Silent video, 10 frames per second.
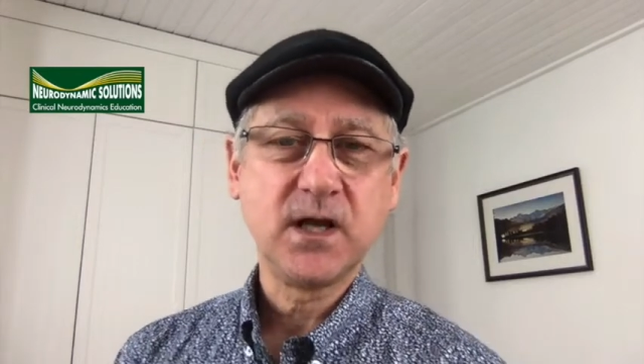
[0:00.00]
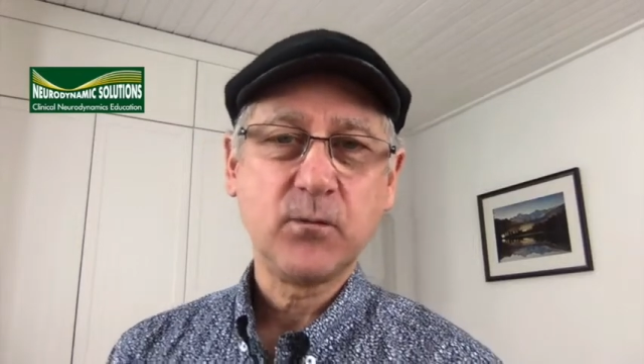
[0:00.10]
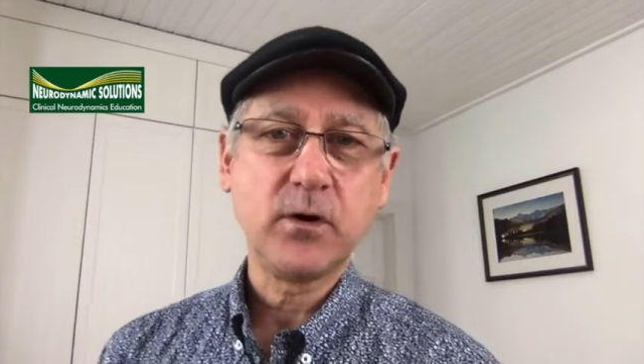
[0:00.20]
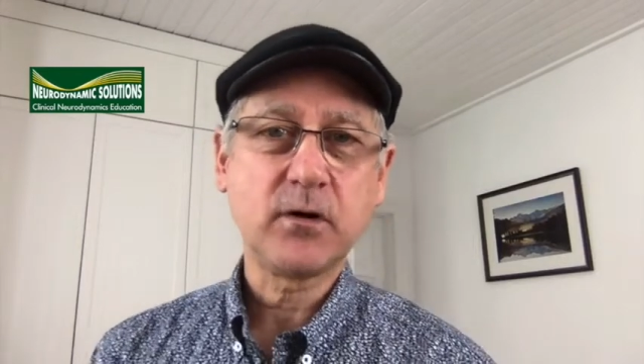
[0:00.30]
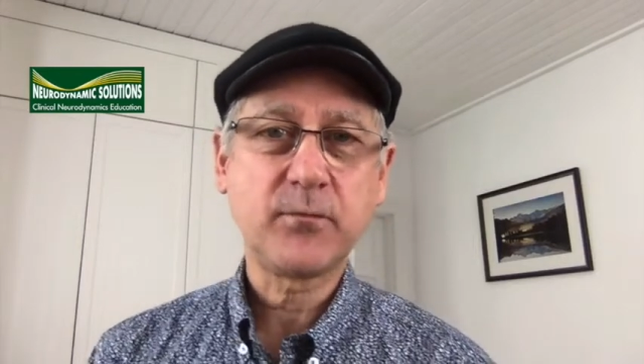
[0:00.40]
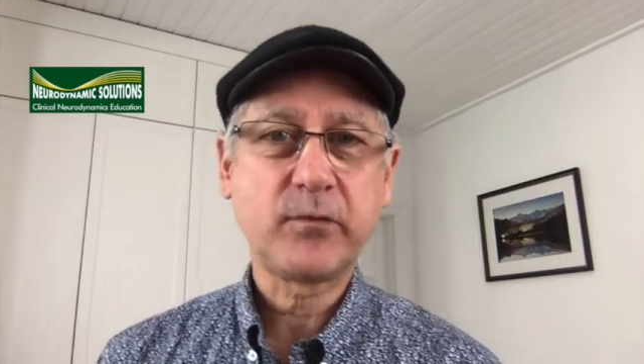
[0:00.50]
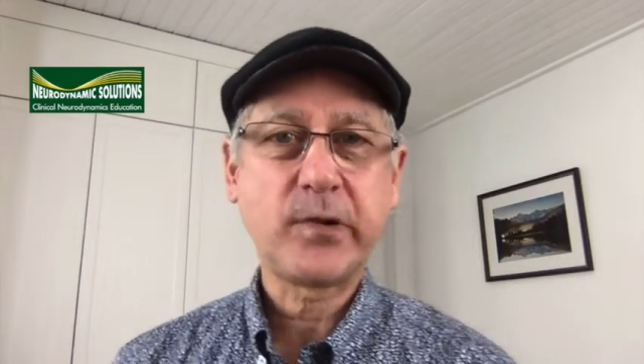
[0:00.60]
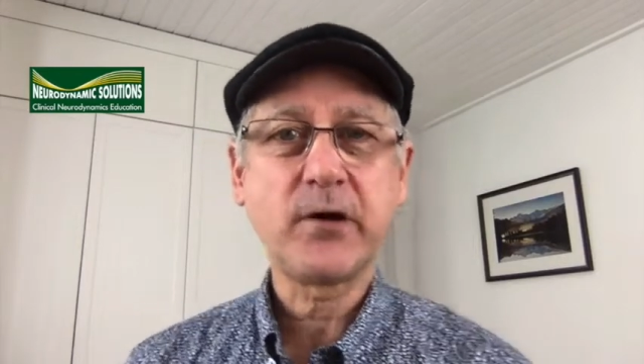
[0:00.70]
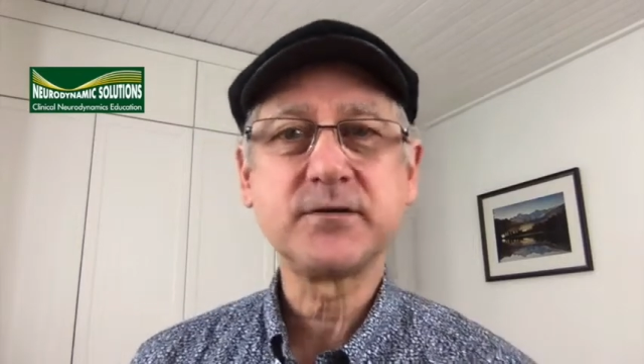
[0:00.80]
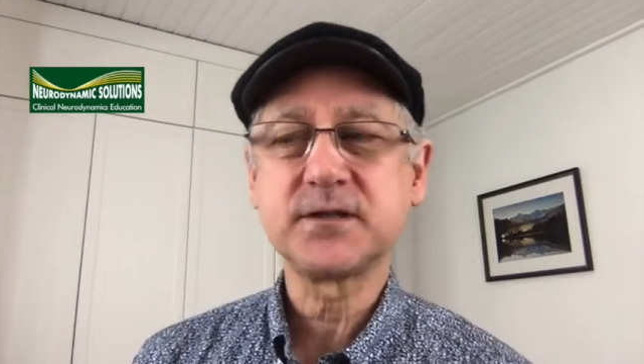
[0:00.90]
where I
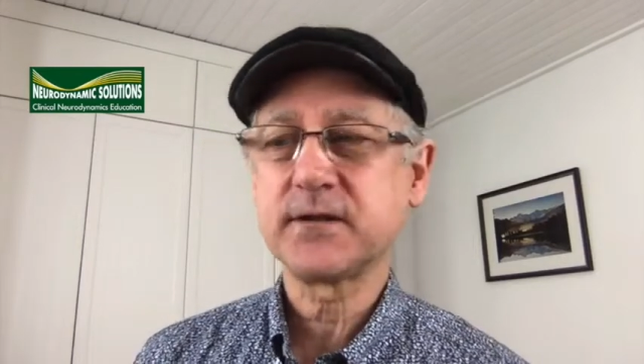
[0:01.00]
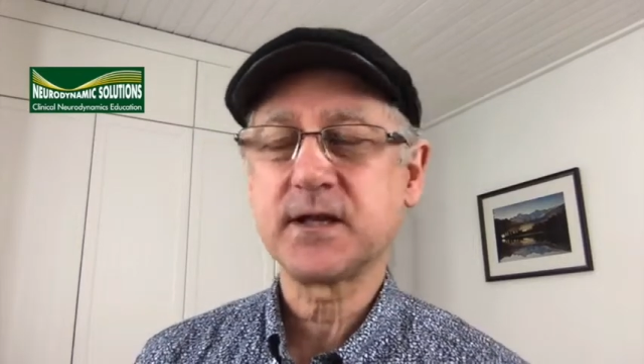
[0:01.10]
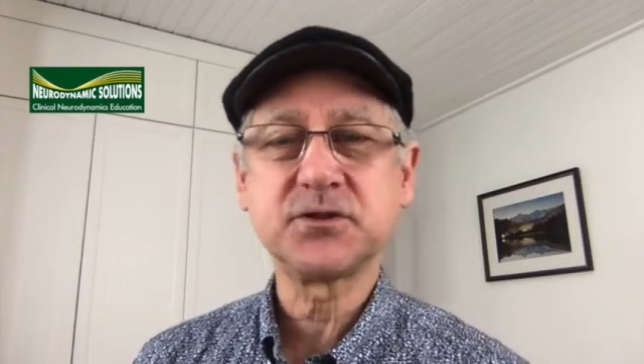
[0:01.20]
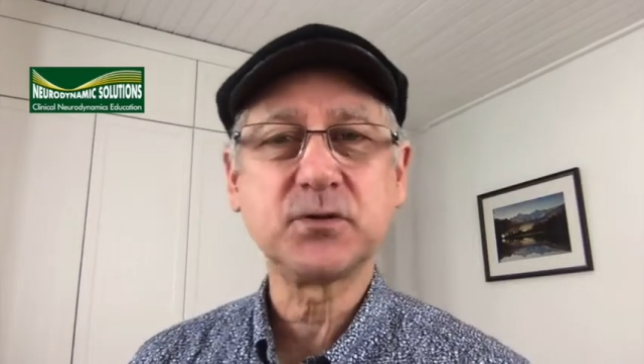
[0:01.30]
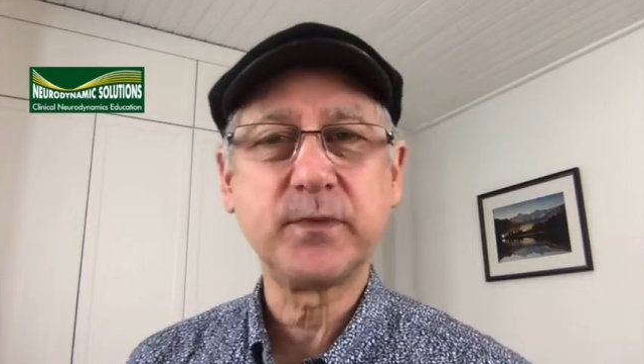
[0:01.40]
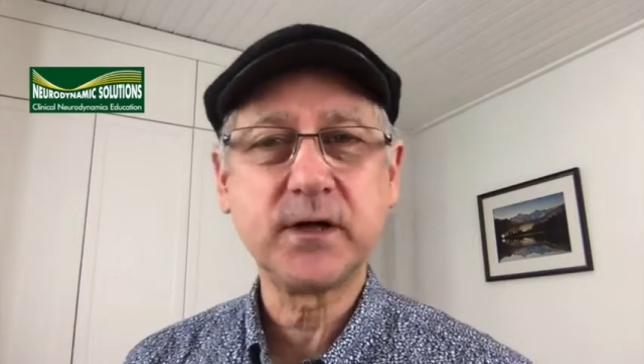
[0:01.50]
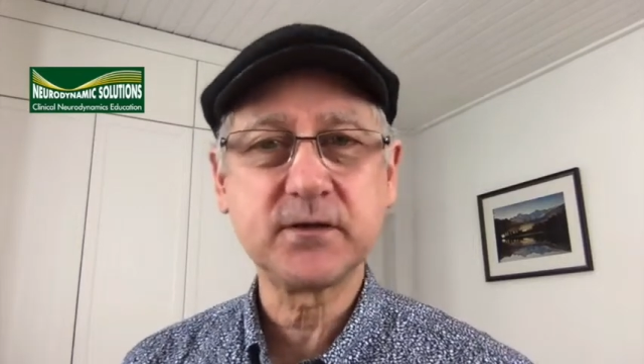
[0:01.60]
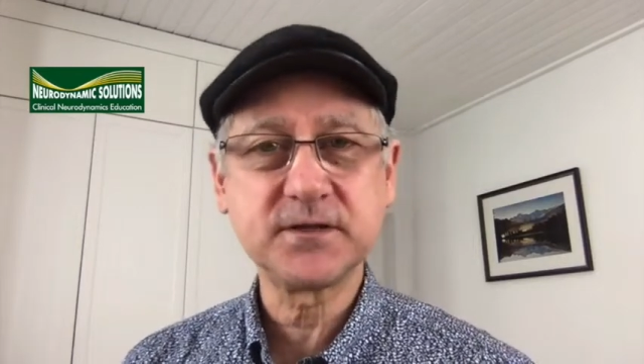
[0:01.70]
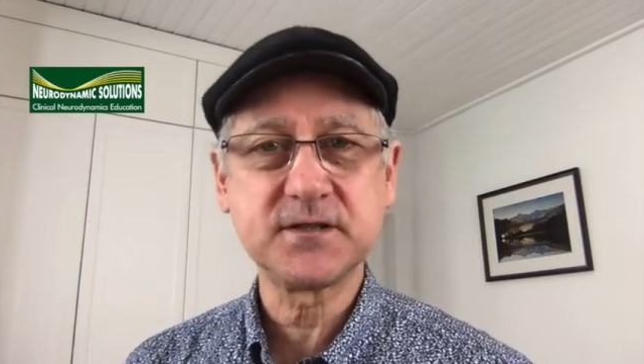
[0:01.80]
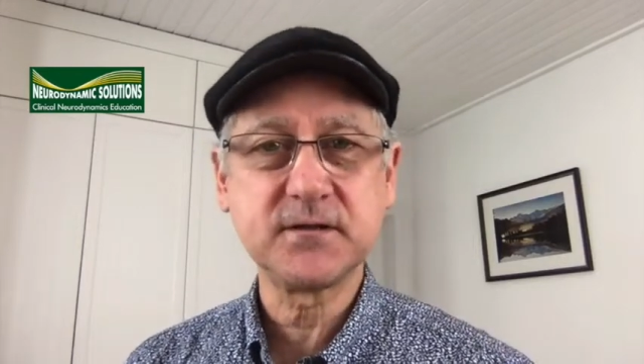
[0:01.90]
proposed that they should be
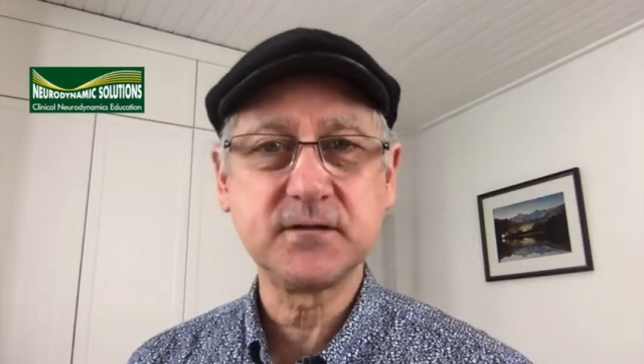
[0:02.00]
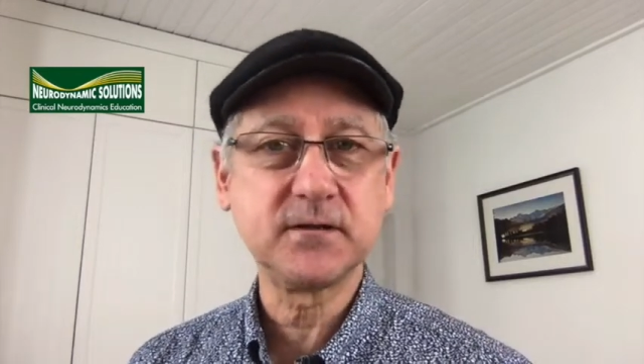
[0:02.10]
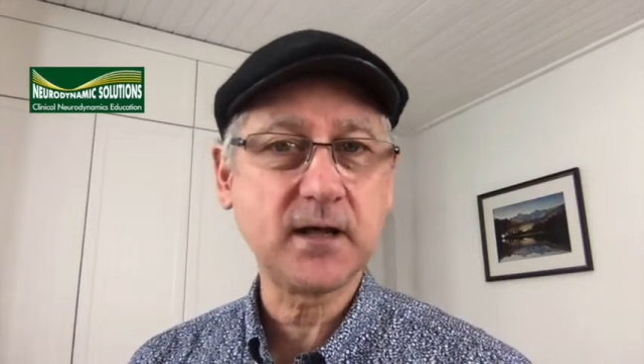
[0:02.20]
considered in